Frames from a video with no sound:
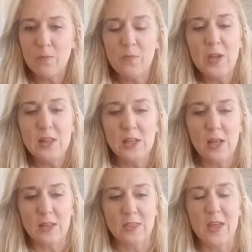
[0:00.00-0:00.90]
feeling
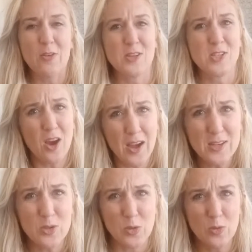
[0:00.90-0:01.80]
like they're
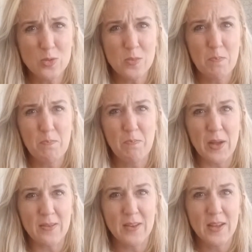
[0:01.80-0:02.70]
entitled,
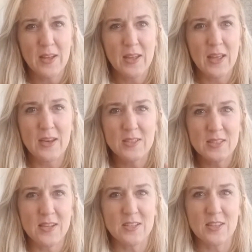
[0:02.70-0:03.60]
but in a
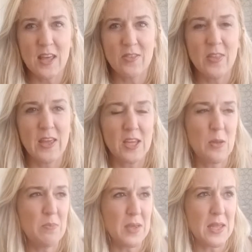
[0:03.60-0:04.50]
sense that they
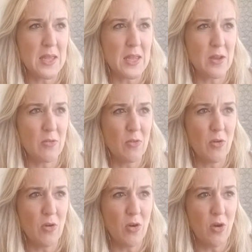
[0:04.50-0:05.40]
can be
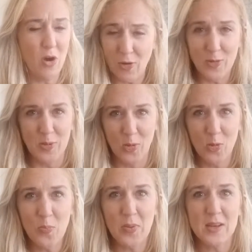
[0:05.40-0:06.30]

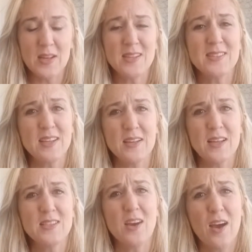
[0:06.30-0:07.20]
horrible, but set
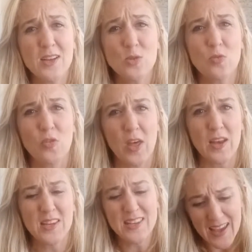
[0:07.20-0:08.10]
entitled
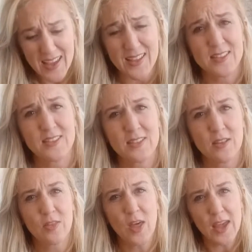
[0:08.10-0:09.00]
that yes,
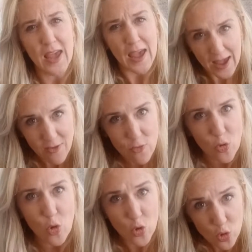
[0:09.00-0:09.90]
they
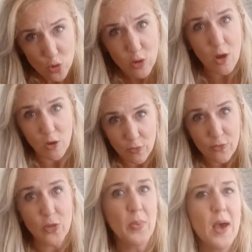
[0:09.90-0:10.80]
have all
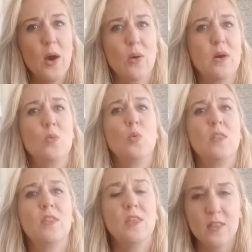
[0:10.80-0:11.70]
of the power
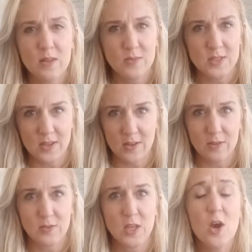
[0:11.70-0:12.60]
within
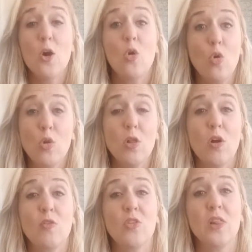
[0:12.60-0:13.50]
themselves, all
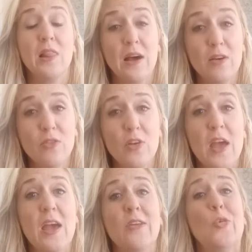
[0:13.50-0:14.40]
of the love
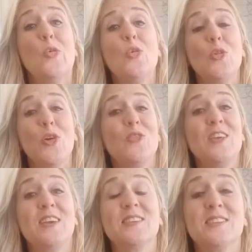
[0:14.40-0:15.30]
and all of
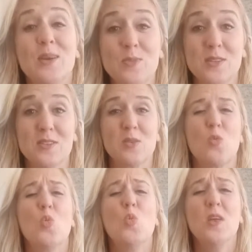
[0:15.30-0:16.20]
the acceptance
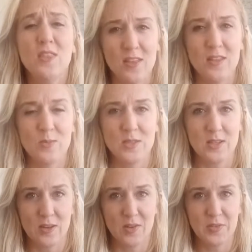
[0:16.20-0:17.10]
within
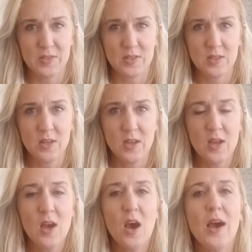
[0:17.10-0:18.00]
themselves.
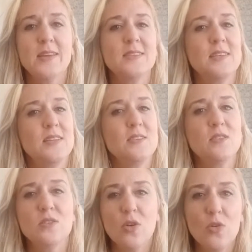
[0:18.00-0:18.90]
I see
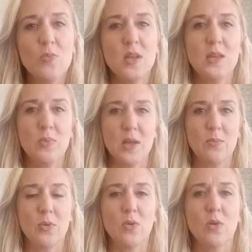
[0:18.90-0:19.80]
so many
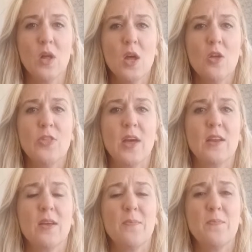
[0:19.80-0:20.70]
people
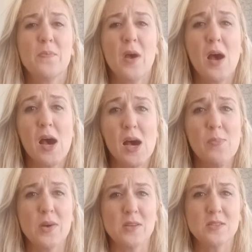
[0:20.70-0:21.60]
that
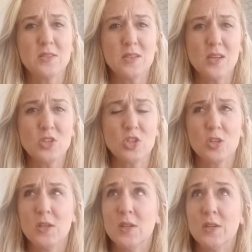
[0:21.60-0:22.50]
harbor such